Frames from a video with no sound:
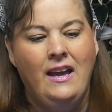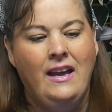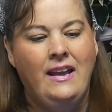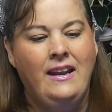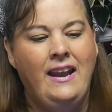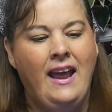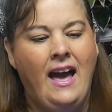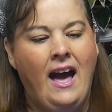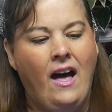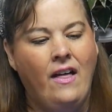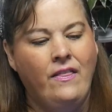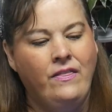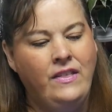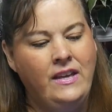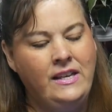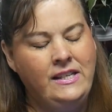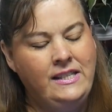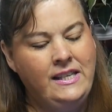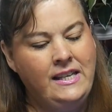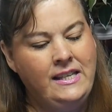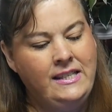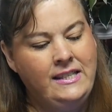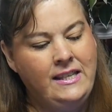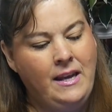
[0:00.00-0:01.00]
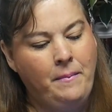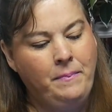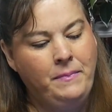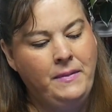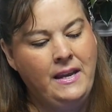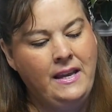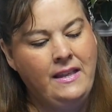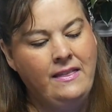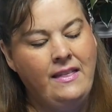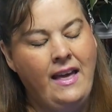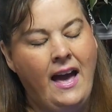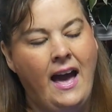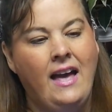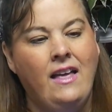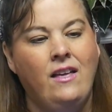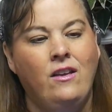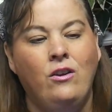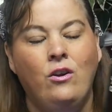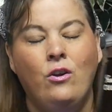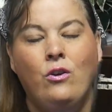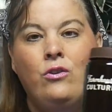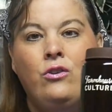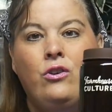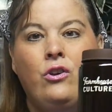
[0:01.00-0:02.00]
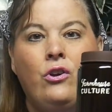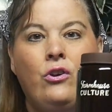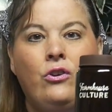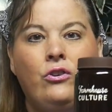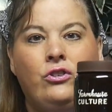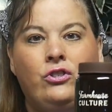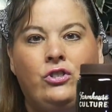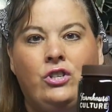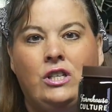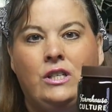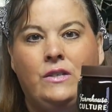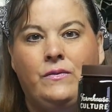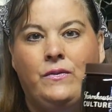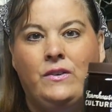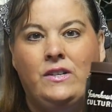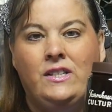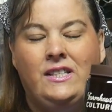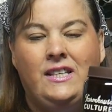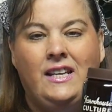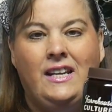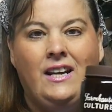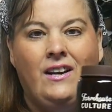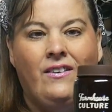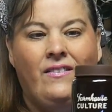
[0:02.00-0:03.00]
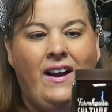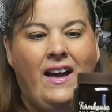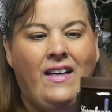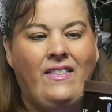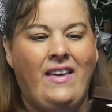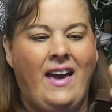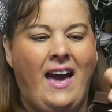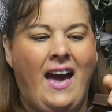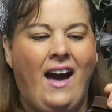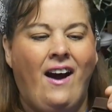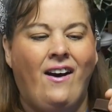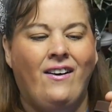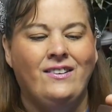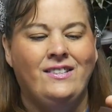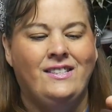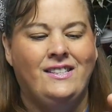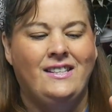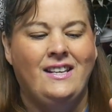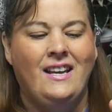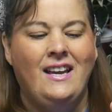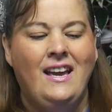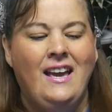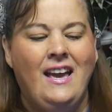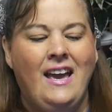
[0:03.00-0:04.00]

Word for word: Now, this is something that you use just for sitting around the house.